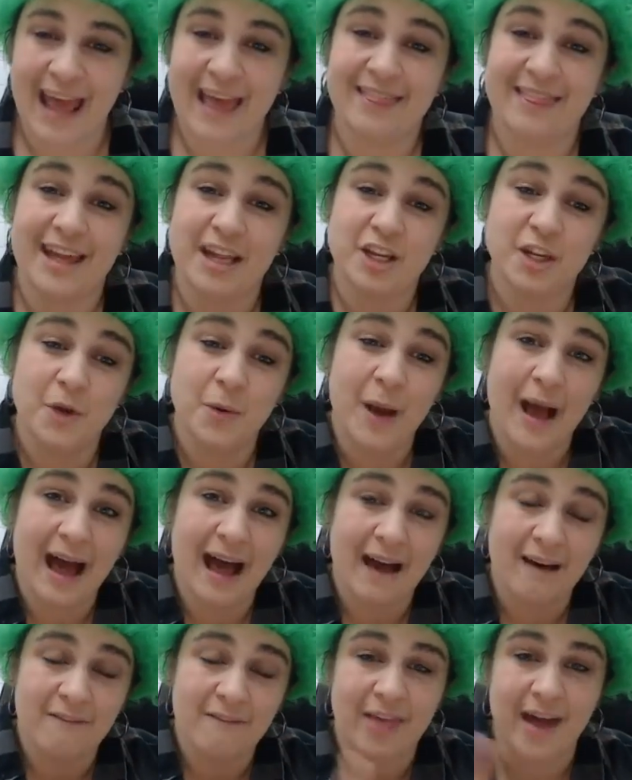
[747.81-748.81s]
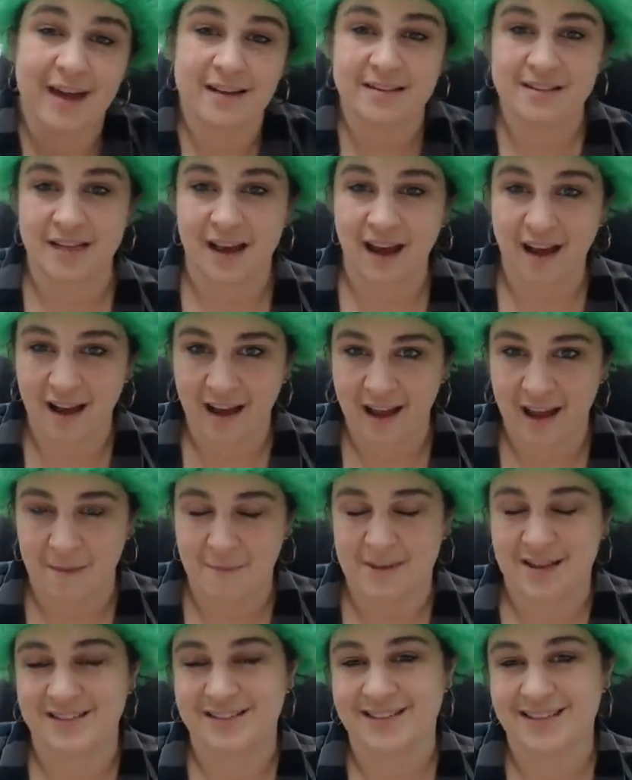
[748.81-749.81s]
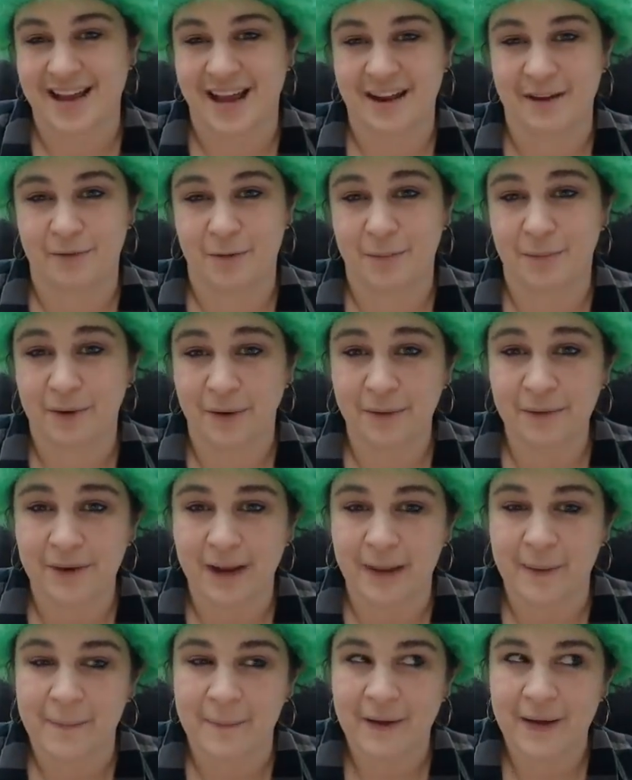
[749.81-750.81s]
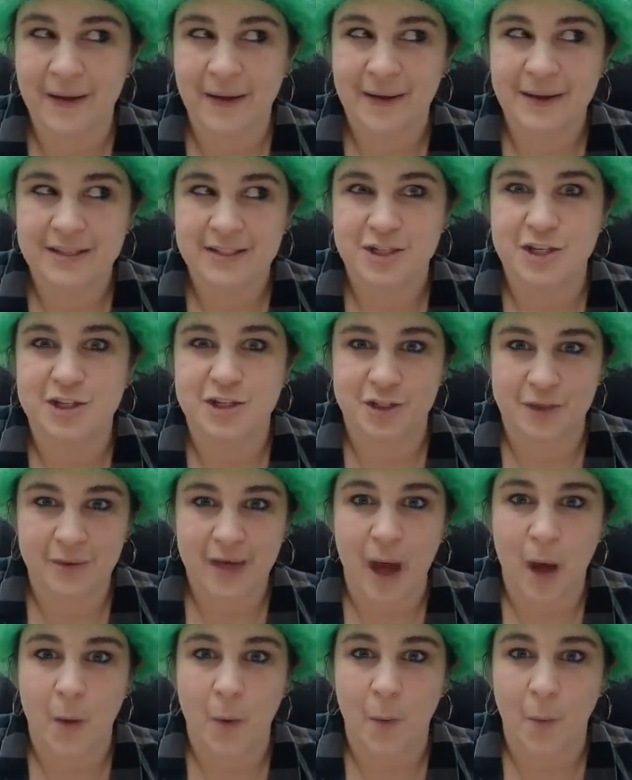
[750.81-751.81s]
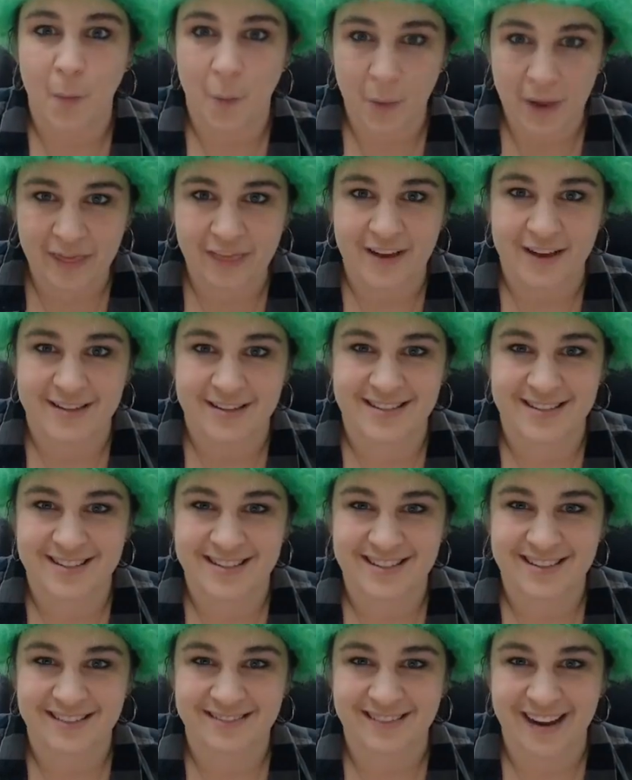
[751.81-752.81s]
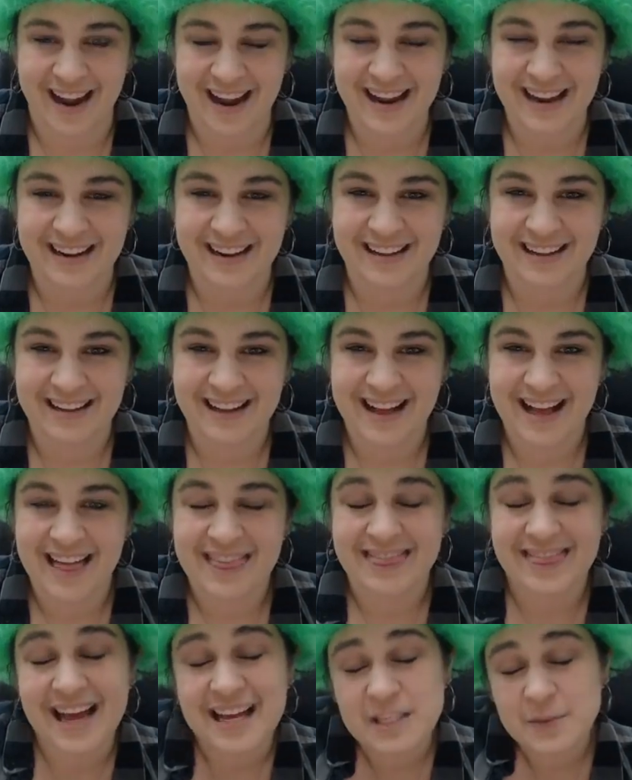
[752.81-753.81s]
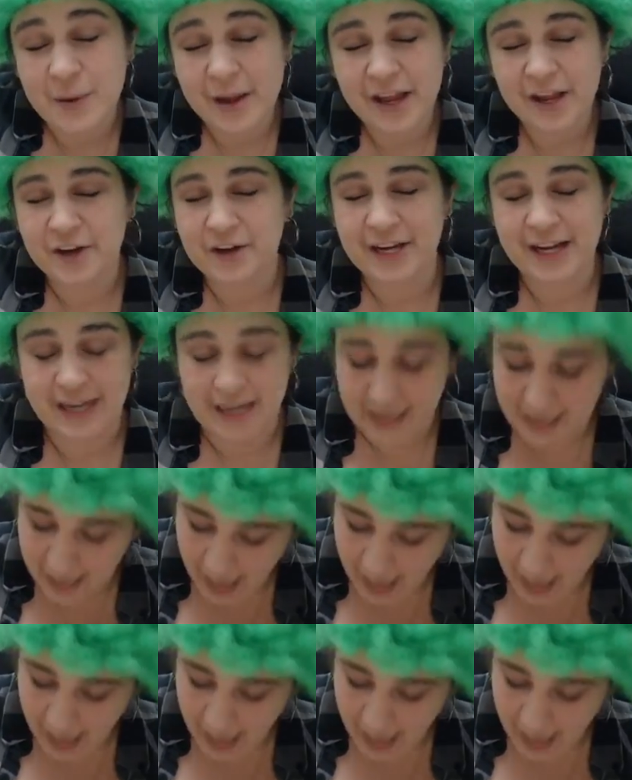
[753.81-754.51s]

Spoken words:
And then you have that time inside of the program to do that with us, right? That's why I created